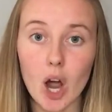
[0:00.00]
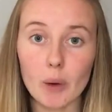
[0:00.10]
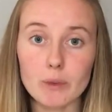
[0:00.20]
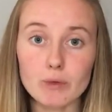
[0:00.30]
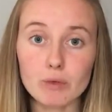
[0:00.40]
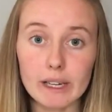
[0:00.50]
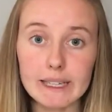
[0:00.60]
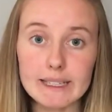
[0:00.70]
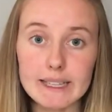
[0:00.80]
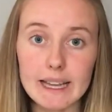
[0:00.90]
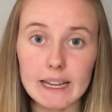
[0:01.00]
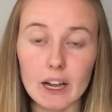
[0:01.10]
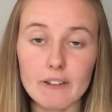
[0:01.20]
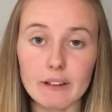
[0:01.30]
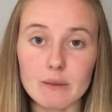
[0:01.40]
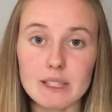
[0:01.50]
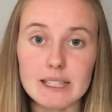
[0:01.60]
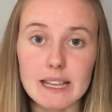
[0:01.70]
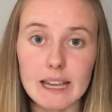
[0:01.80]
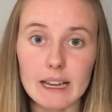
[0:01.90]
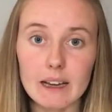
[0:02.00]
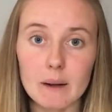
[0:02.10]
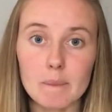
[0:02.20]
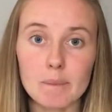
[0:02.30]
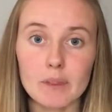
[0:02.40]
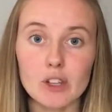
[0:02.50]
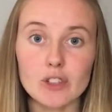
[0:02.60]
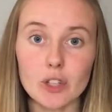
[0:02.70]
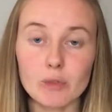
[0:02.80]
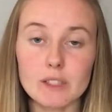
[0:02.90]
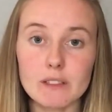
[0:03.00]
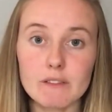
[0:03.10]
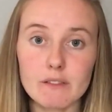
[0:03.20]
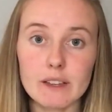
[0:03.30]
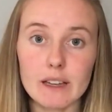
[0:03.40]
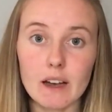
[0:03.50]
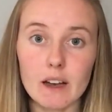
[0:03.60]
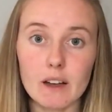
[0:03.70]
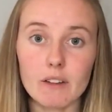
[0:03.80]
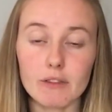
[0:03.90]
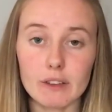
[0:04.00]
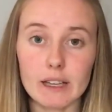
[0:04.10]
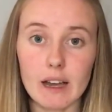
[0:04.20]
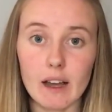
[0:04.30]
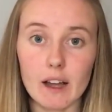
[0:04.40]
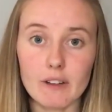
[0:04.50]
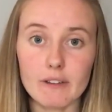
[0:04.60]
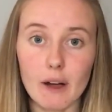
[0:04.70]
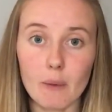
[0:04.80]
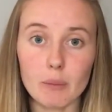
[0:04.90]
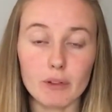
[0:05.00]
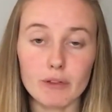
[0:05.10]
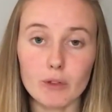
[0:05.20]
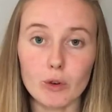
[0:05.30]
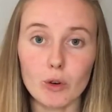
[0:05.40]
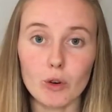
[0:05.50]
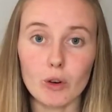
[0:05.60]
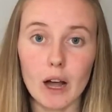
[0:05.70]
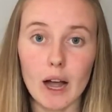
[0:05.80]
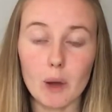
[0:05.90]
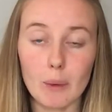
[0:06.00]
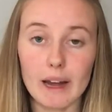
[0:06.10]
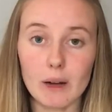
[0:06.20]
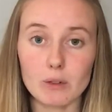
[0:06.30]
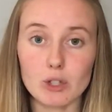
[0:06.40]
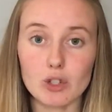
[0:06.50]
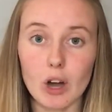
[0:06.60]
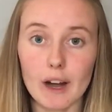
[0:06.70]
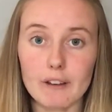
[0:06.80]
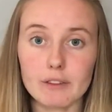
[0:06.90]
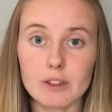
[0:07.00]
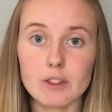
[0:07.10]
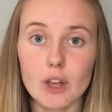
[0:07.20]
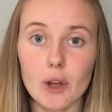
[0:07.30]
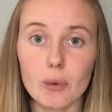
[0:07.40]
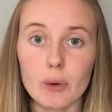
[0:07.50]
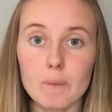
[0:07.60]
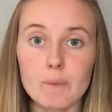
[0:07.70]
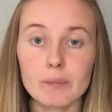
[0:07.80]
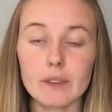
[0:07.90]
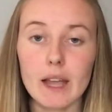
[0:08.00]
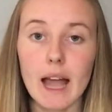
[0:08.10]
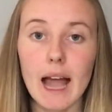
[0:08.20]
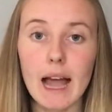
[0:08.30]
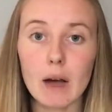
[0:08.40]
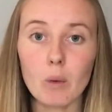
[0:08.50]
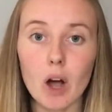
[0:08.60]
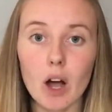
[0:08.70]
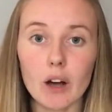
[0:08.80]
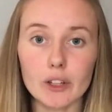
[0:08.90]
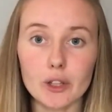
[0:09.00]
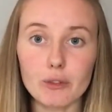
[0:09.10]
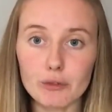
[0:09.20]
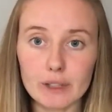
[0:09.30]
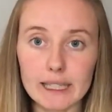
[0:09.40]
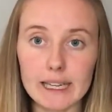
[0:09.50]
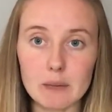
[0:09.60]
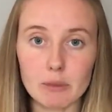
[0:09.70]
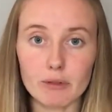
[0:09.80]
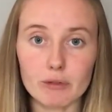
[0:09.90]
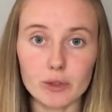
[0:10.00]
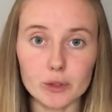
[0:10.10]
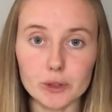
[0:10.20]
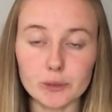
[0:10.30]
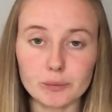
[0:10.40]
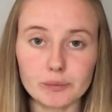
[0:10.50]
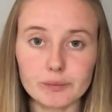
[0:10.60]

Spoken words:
my heart was racing, I felt sick. So severe fear I felt before I went out to drive. So how are you feeling before?